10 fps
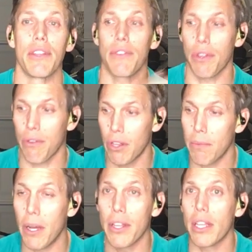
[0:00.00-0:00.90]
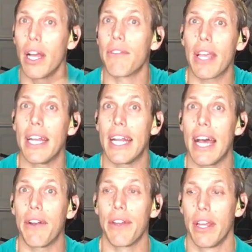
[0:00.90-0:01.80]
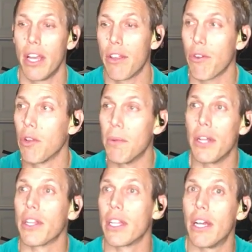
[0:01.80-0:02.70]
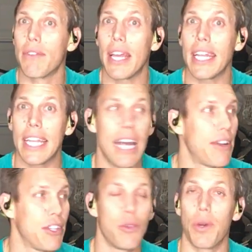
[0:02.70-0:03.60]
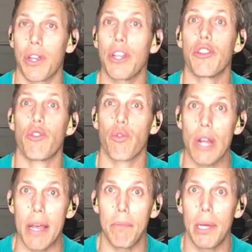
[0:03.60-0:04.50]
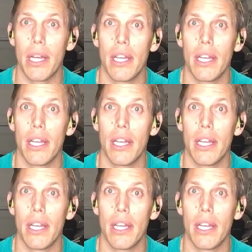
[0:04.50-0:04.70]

So if you're throwing the ball in the glove, getting it out, throwing the ball in the glove, getting it out into a good grip,